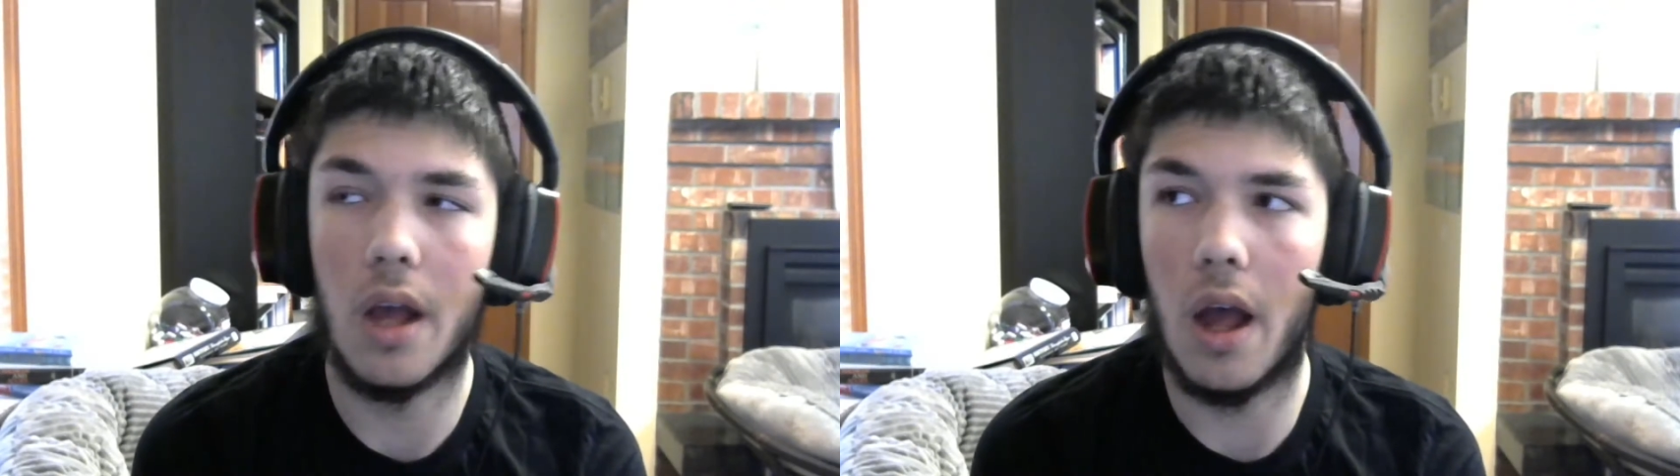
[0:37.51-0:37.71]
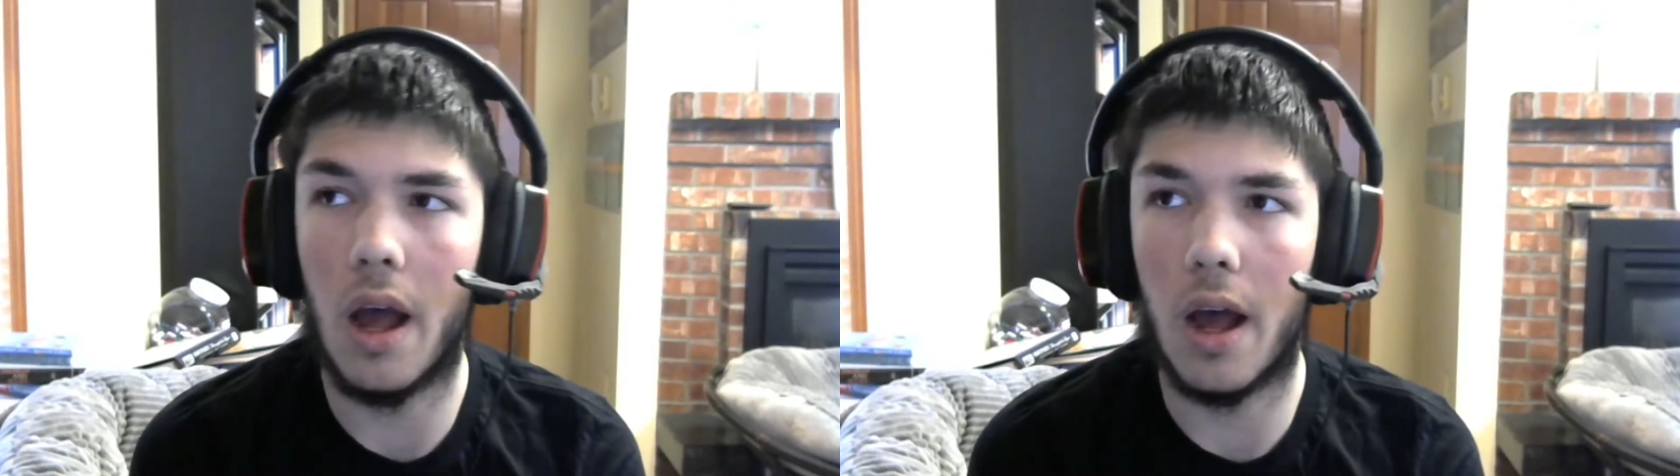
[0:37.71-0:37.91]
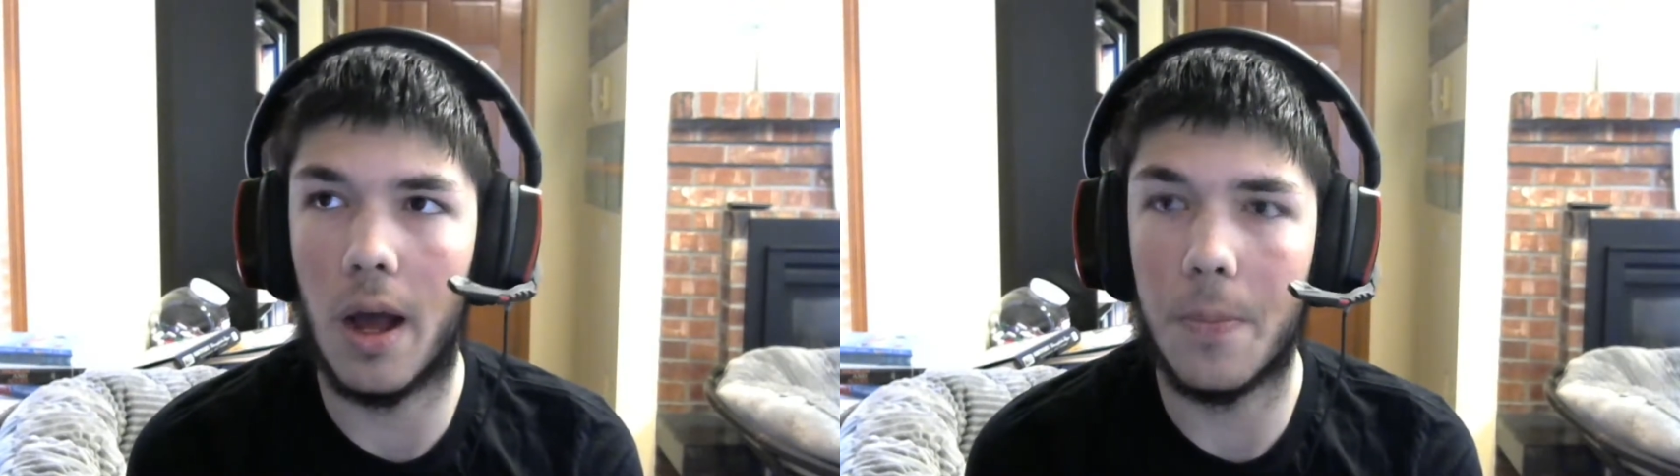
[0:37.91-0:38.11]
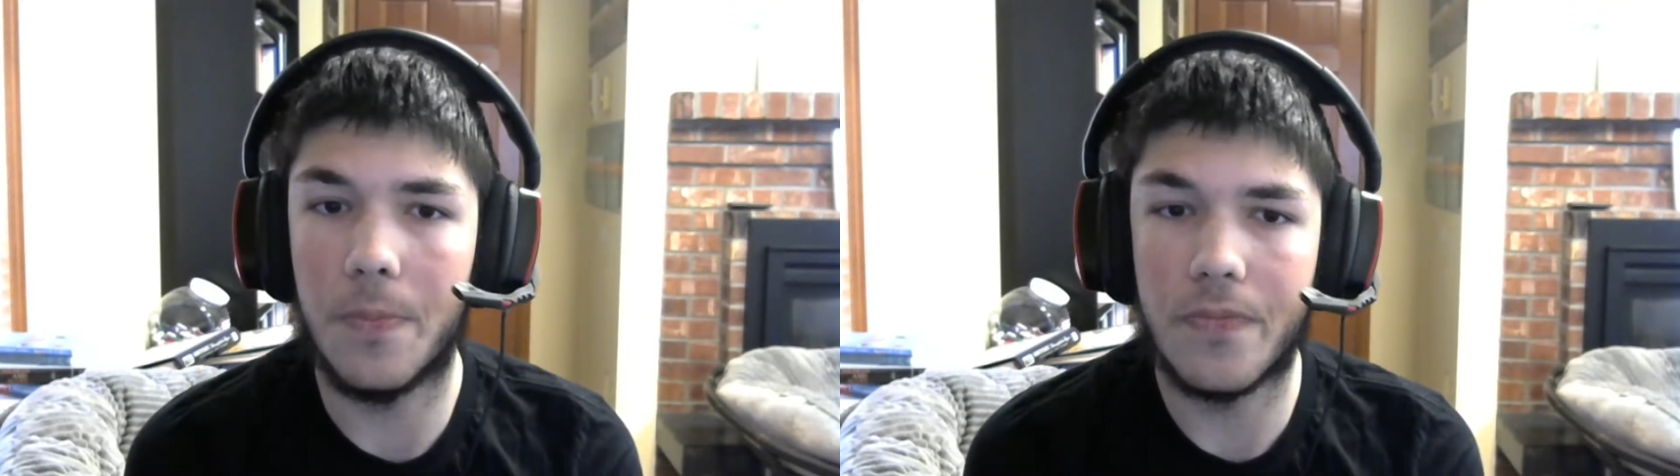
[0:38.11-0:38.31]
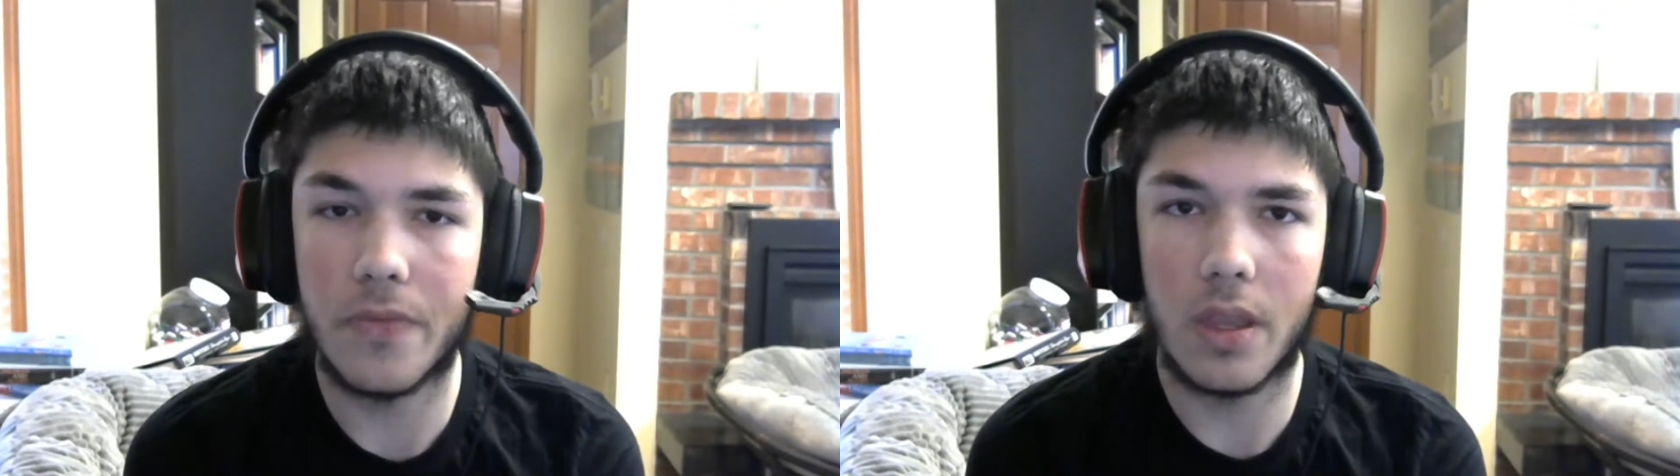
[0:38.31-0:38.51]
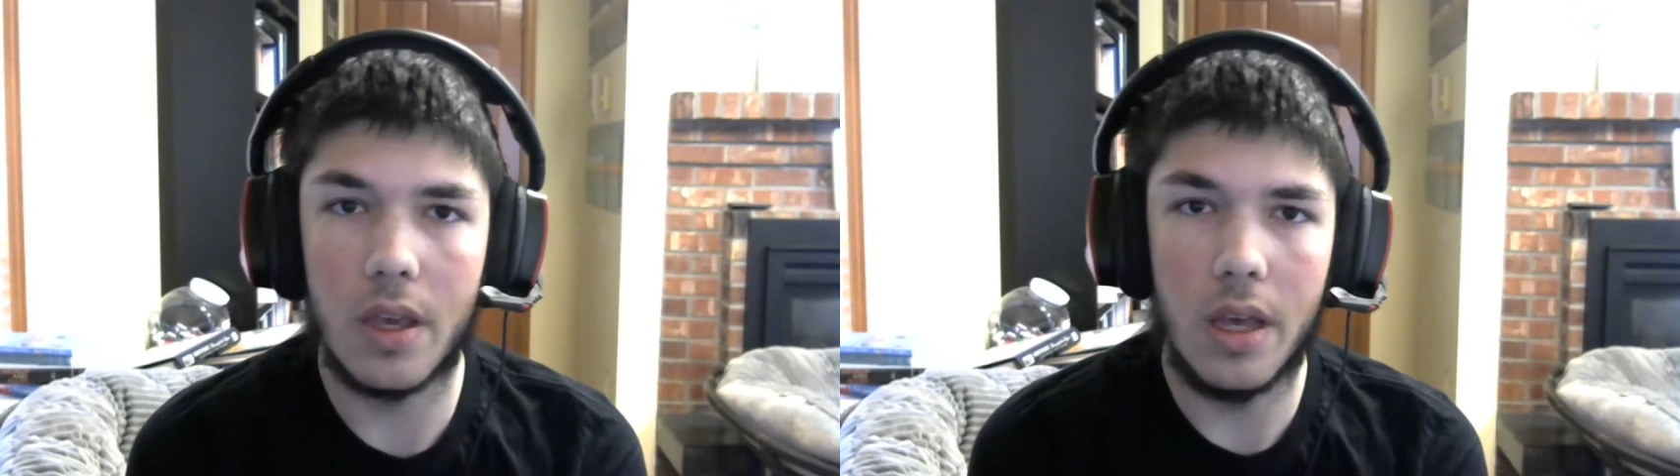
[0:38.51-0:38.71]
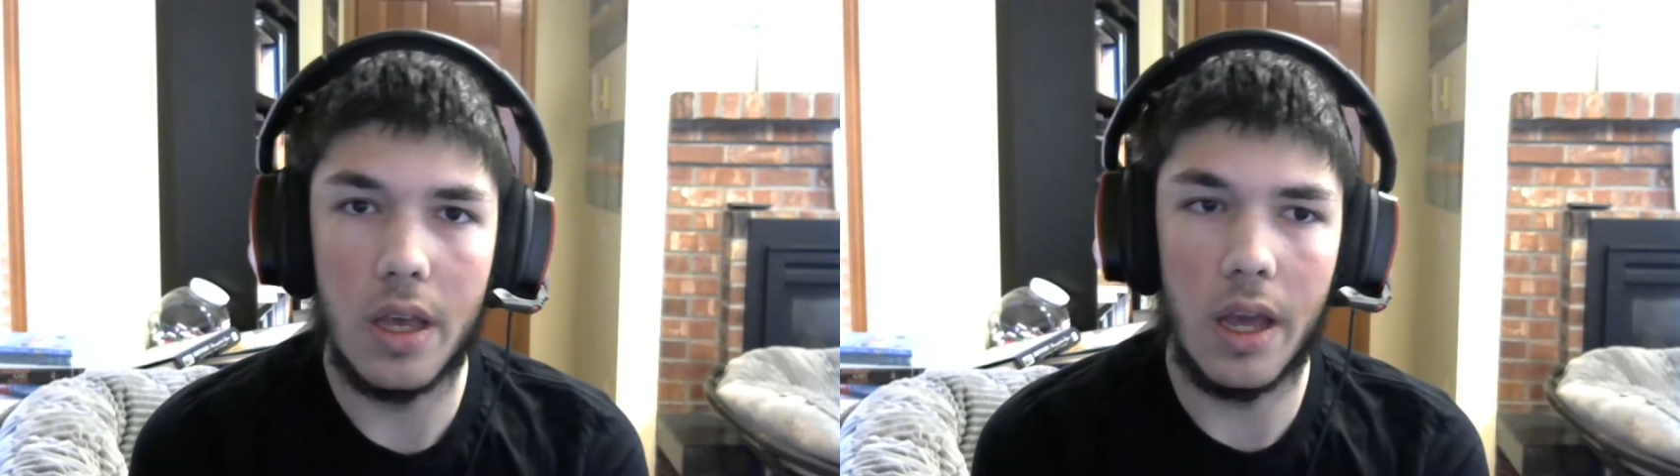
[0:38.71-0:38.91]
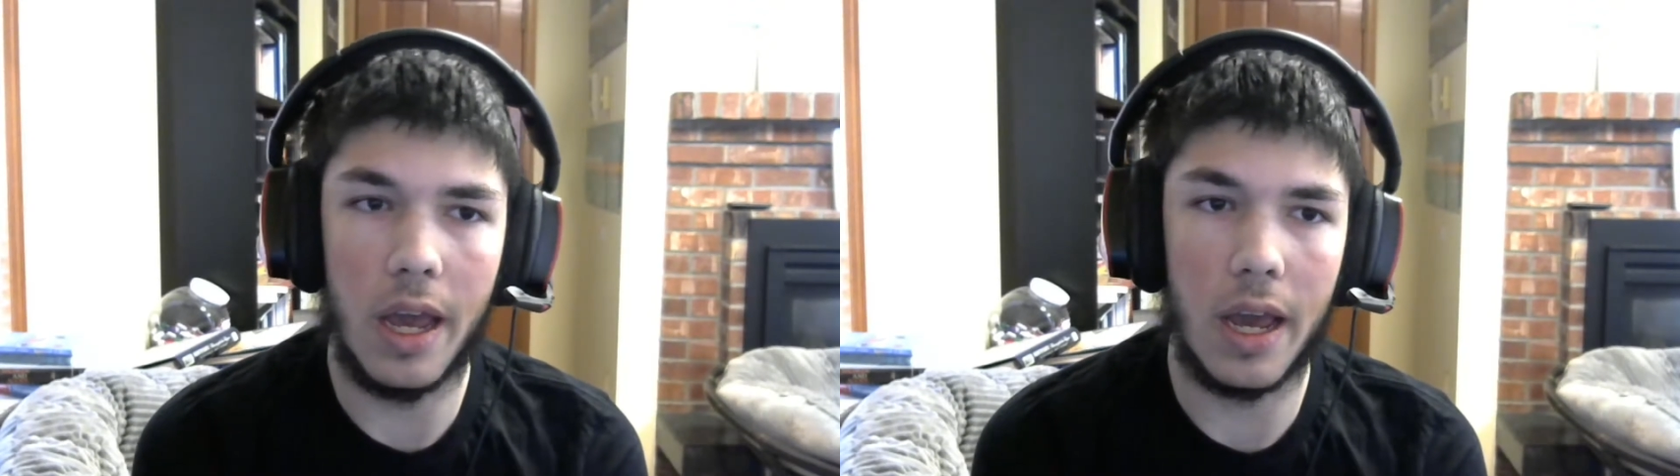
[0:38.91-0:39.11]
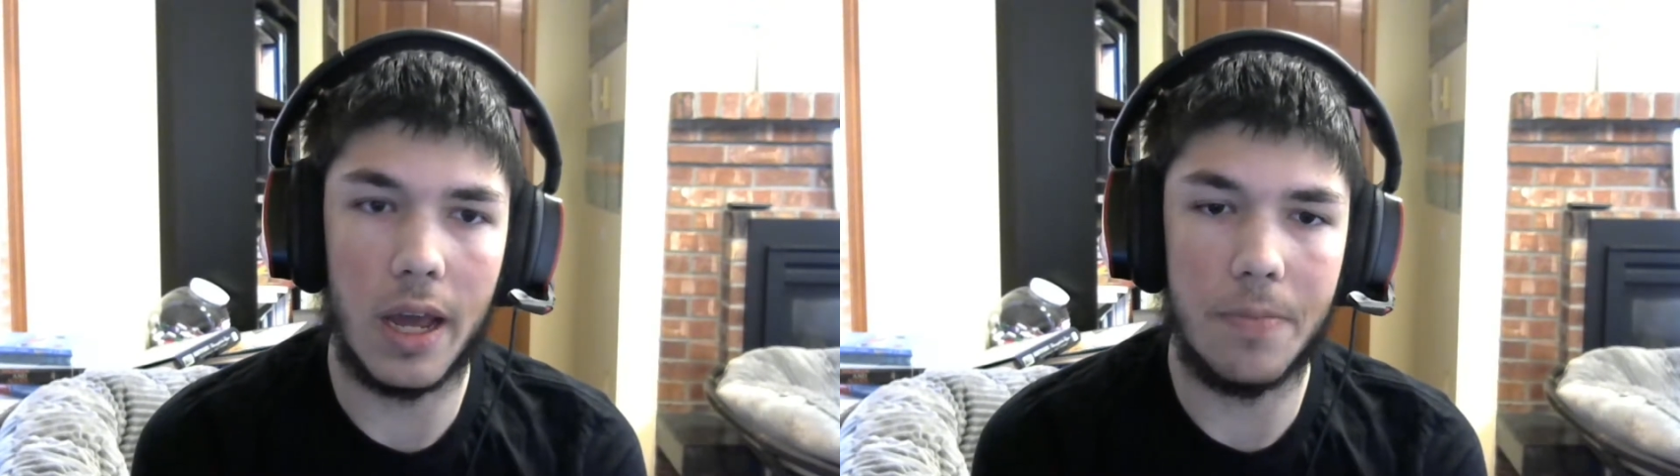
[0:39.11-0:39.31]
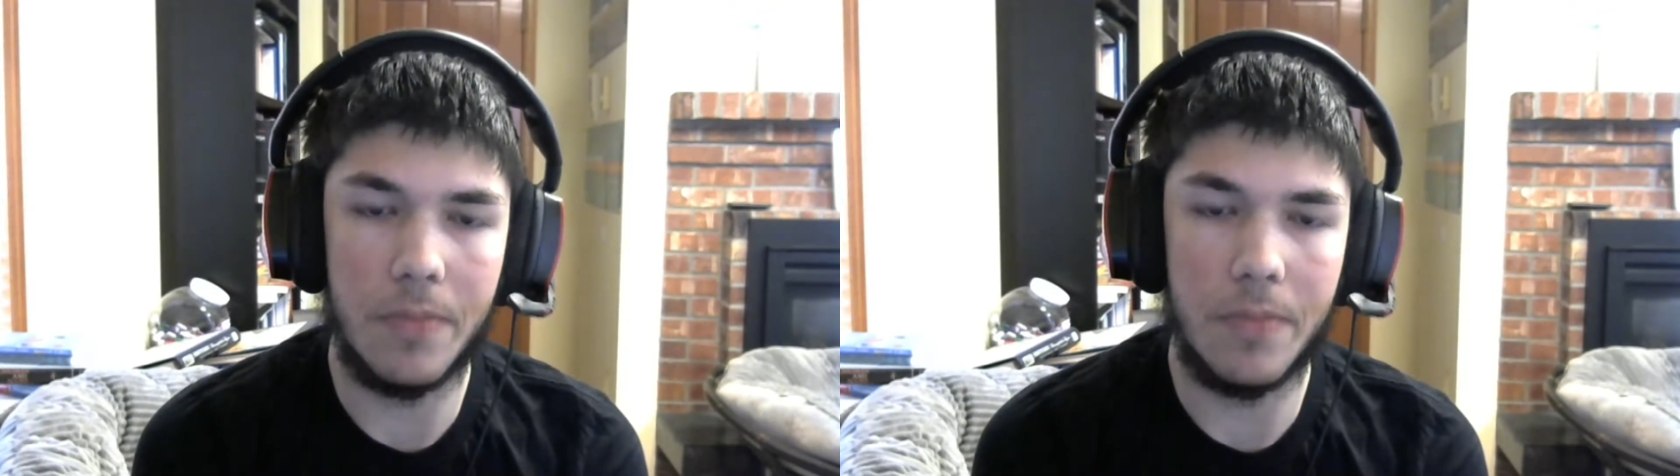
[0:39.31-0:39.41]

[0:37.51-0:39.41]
Um, and